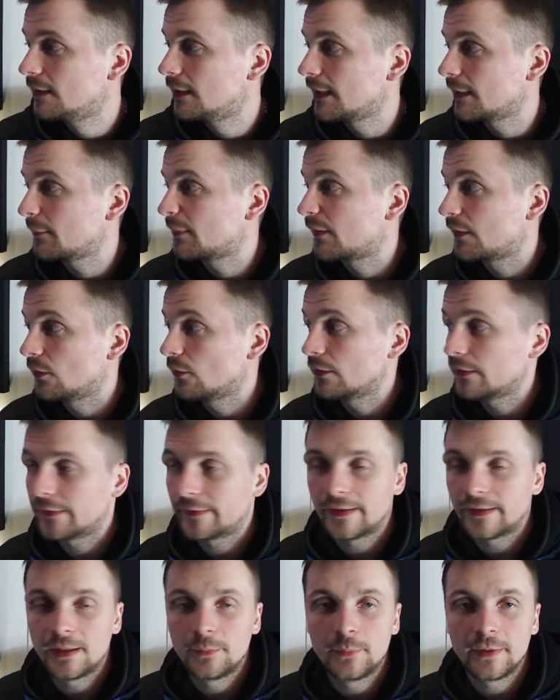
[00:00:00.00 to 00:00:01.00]
And I'm still going to
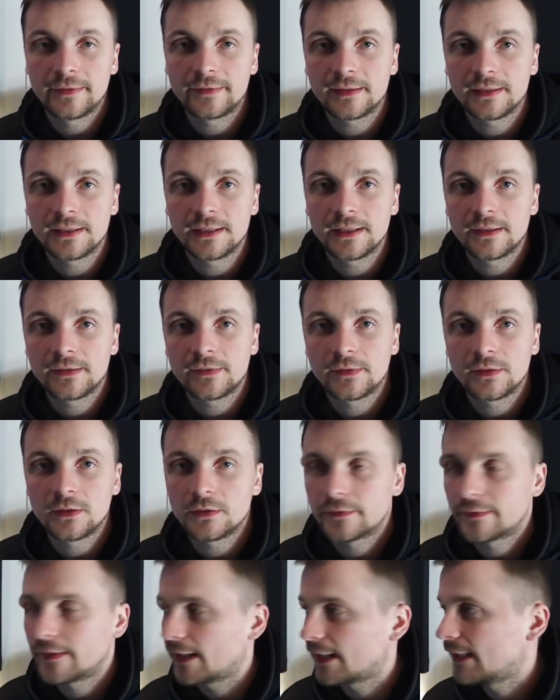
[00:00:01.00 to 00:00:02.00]
say Meslier,
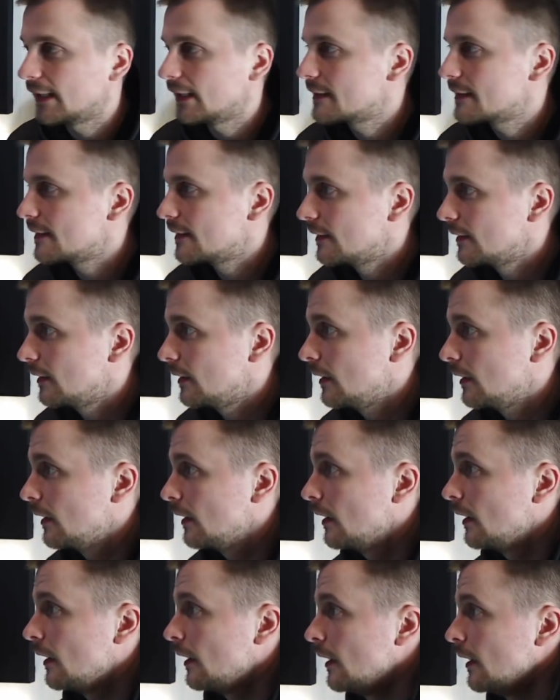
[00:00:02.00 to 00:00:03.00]
so take it.
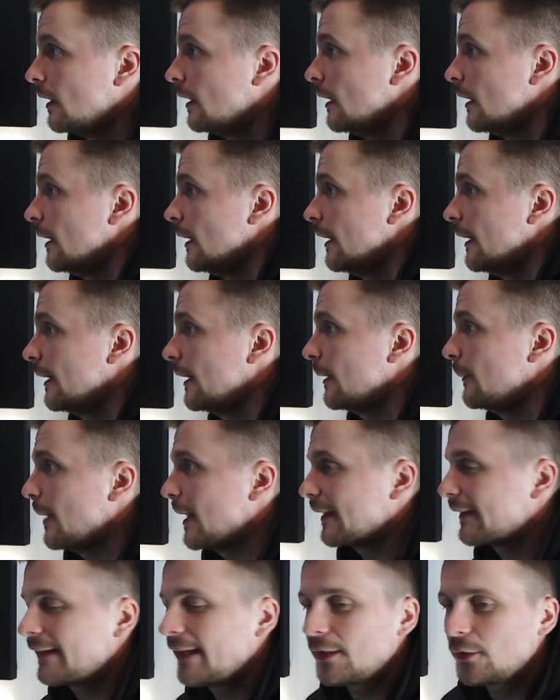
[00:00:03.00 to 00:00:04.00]

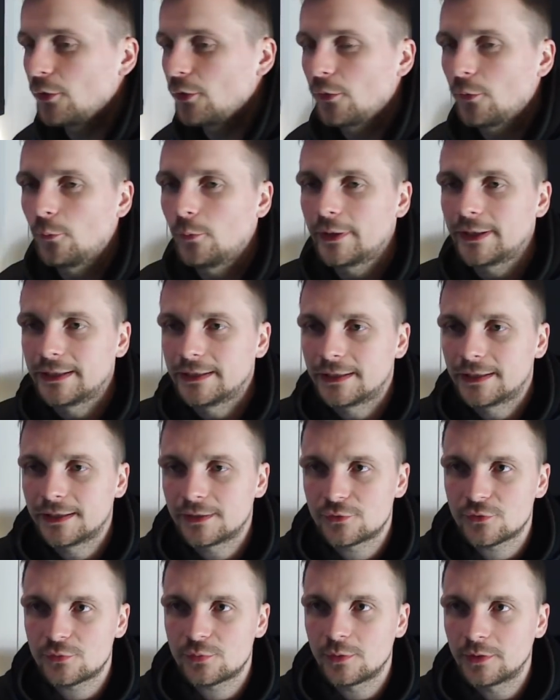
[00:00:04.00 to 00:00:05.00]
I said other week, and I
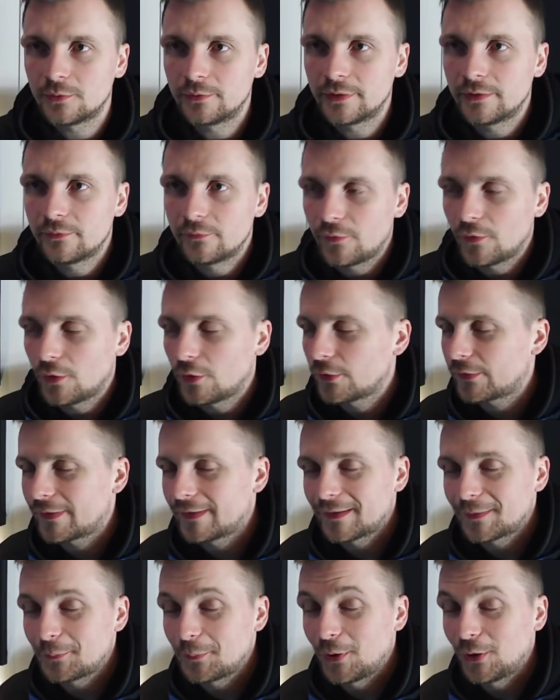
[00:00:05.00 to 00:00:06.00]
just want to reinforce
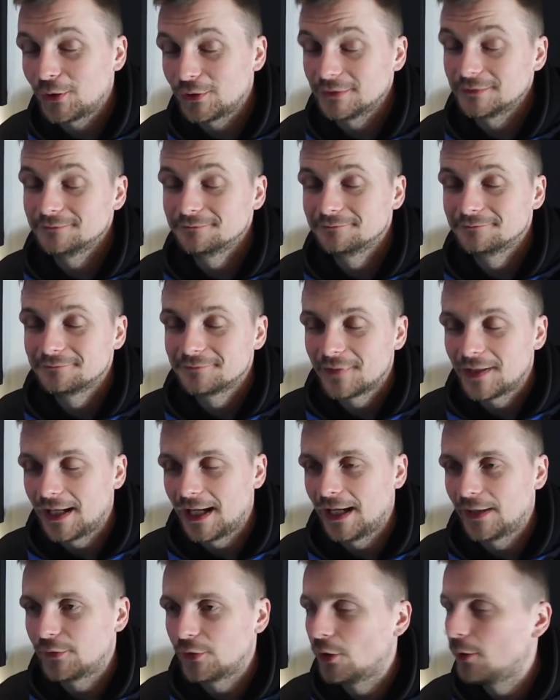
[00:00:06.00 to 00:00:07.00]
this point,
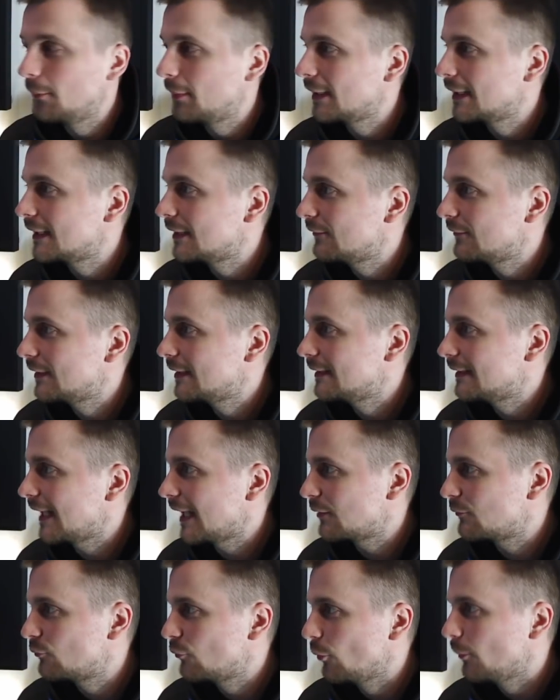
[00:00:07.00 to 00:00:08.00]
that I don't believe in
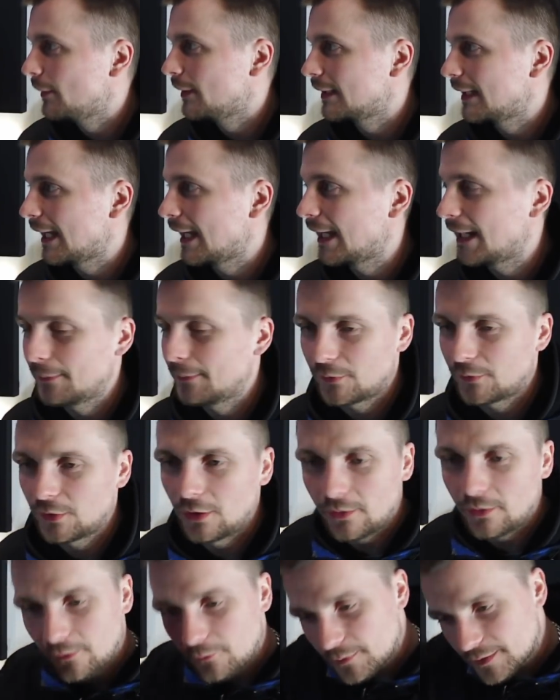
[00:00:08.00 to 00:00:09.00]
dead rubber games, you
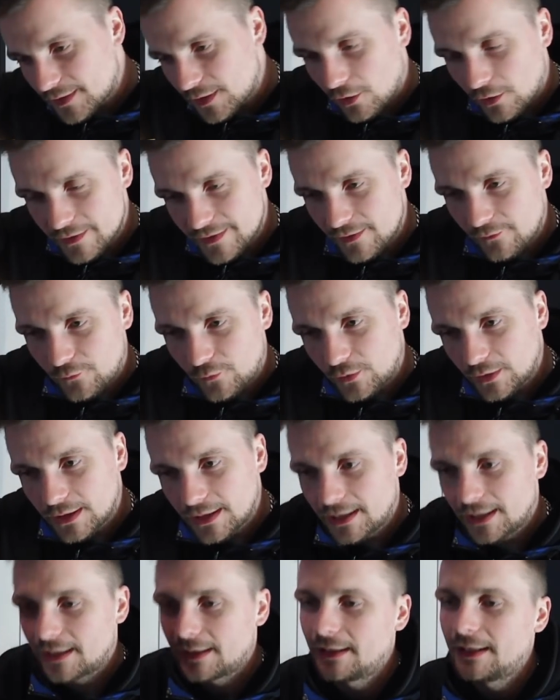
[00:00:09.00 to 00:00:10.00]
know, and every so it's a free
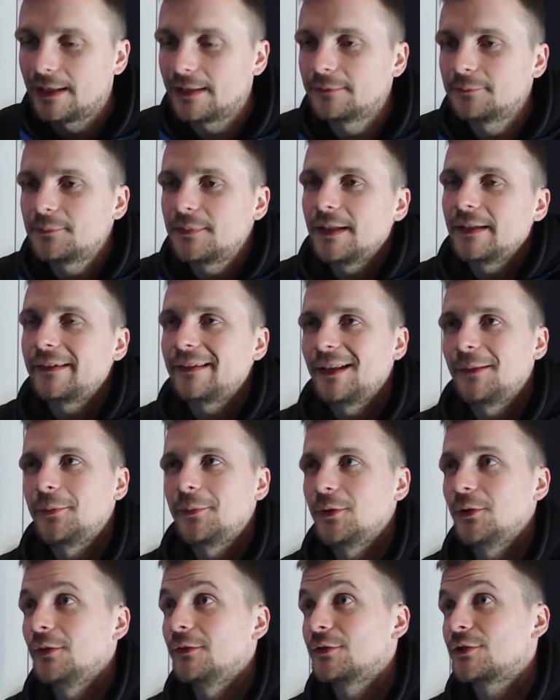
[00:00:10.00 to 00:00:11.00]
hit, that dick slap
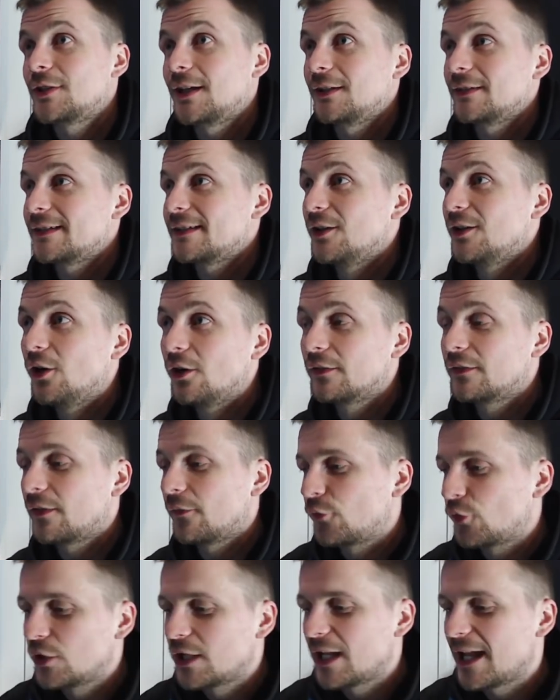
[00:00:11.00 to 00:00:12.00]
on other channels, and, oh, it's a
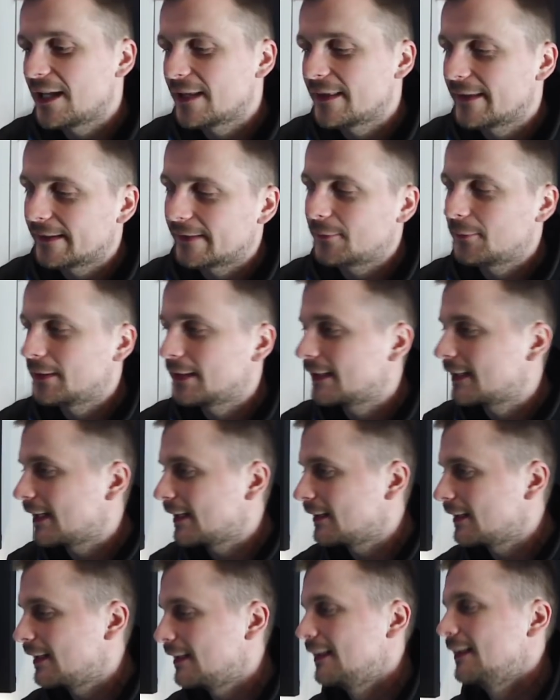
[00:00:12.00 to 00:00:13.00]
free hit this
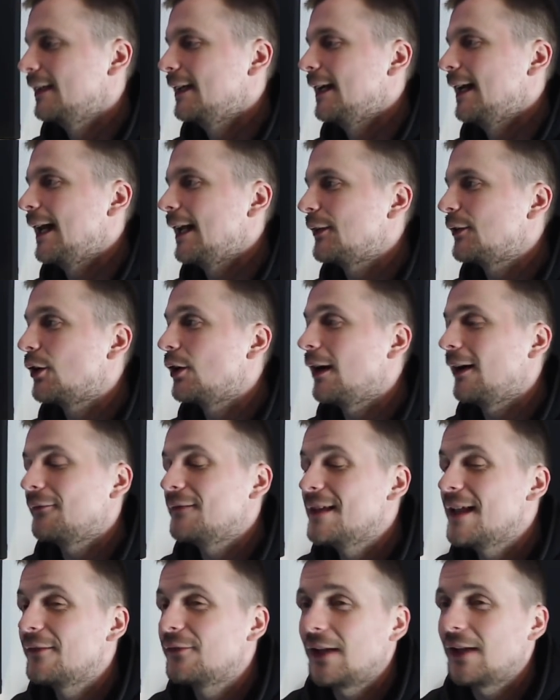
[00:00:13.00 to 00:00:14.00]
weekend. Like, I've
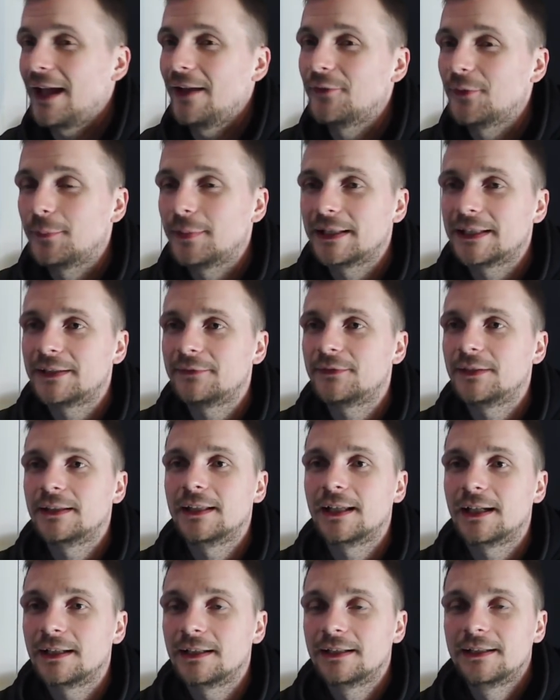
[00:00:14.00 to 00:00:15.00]
never ever believed in
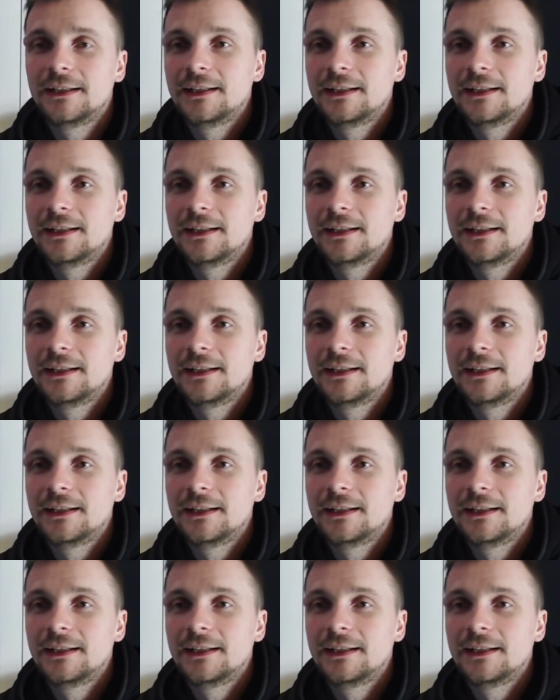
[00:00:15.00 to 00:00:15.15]
that.